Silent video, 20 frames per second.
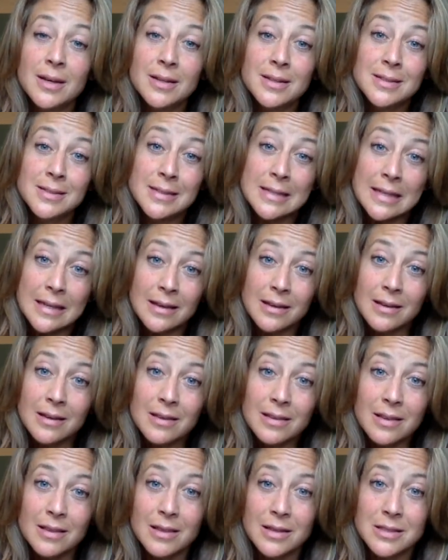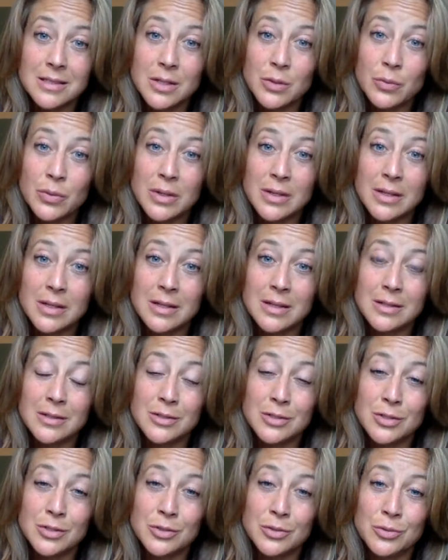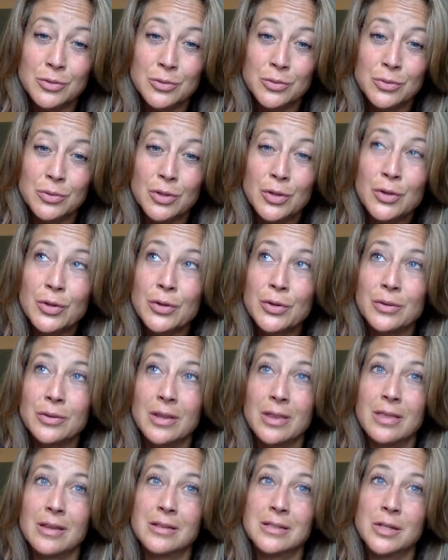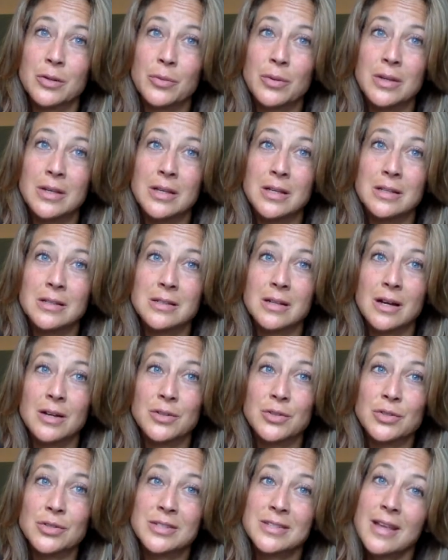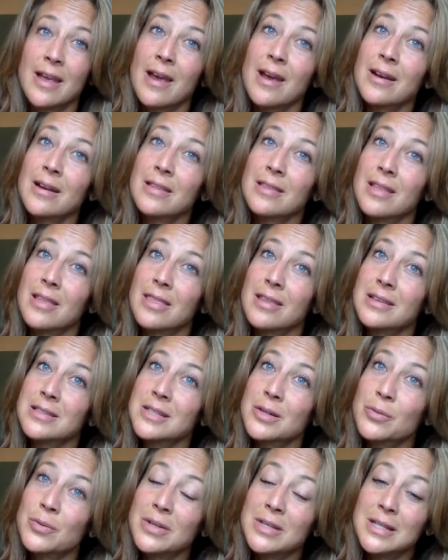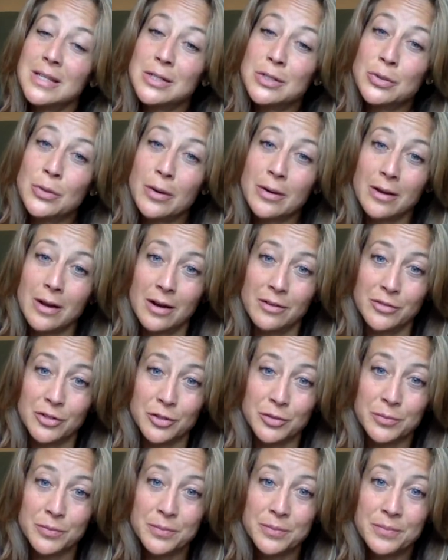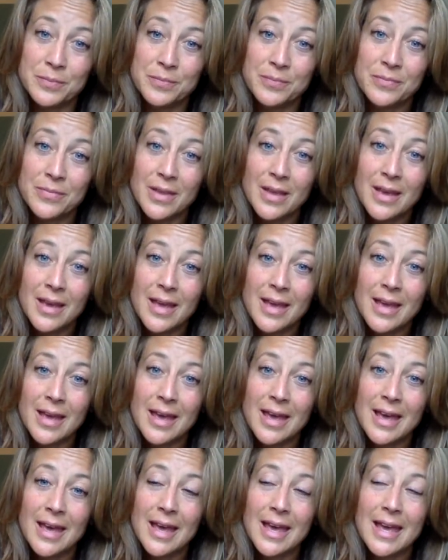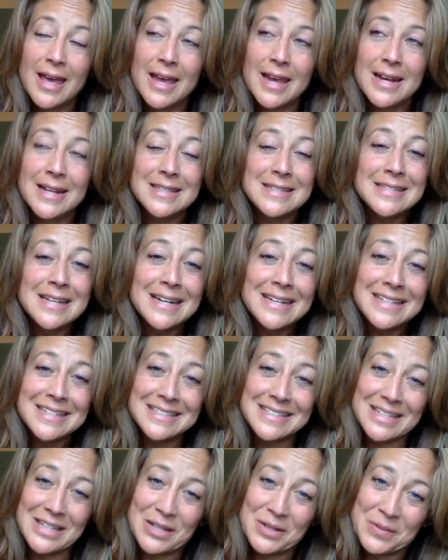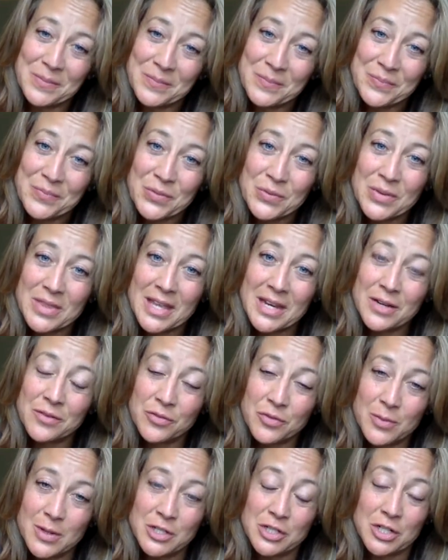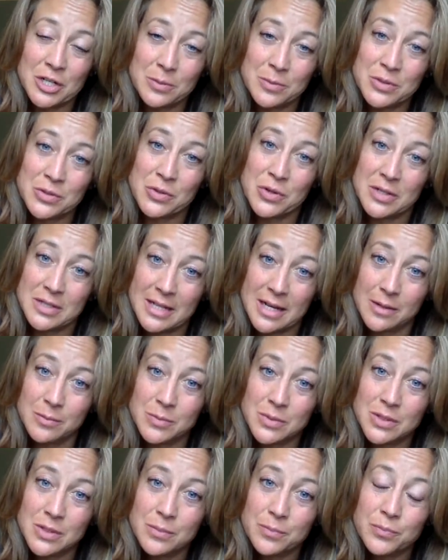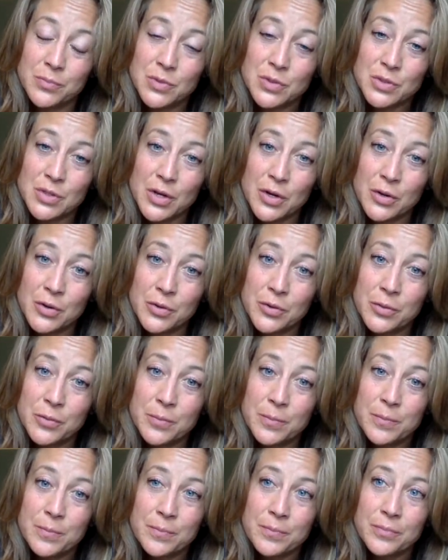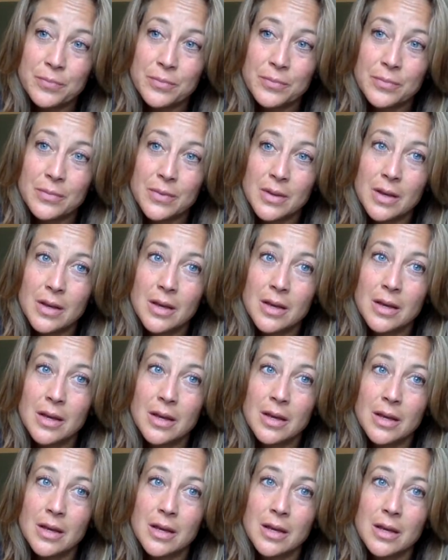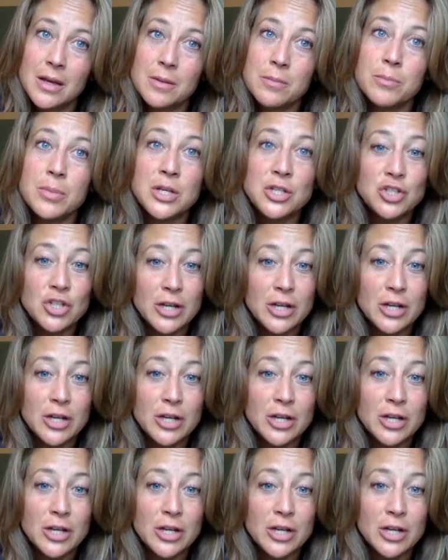see, the things that we need to learn, the things that we need to understand, and the things that we need to uncover. And it's not easy when that information comes through at times. So be